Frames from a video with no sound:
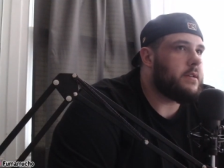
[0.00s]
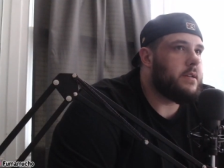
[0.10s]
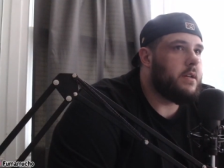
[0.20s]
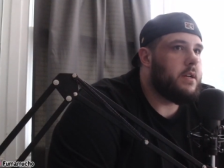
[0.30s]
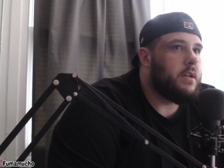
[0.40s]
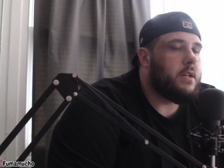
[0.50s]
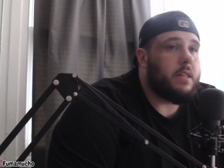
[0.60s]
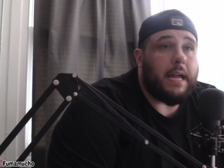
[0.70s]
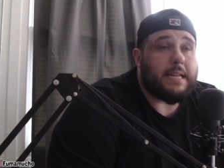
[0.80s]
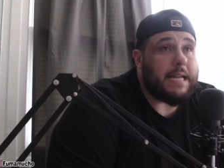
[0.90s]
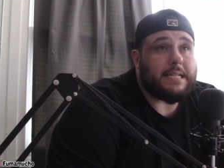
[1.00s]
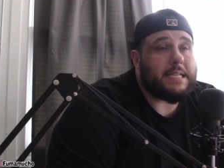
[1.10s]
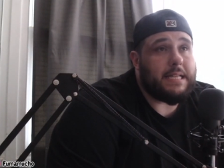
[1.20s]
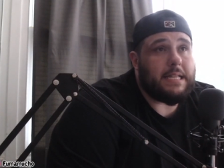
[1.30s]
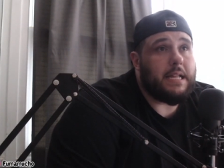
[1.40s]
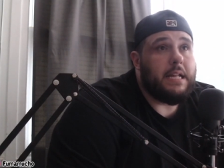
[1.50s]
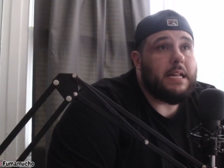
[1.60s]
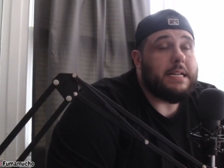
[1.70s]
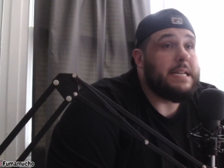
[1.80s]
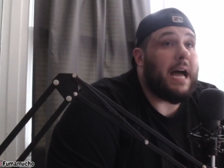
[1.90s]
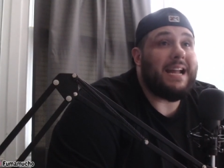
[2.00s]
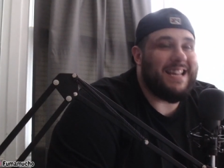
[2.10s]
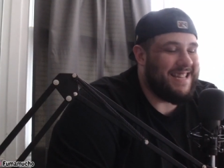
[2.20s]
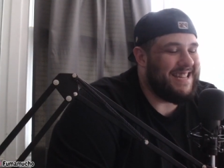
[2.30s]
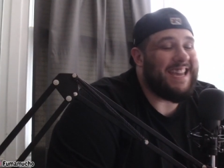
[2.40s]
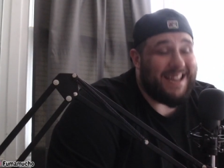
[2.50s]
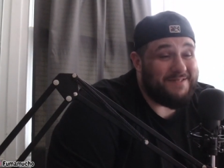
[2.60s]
Like that's not, yeah.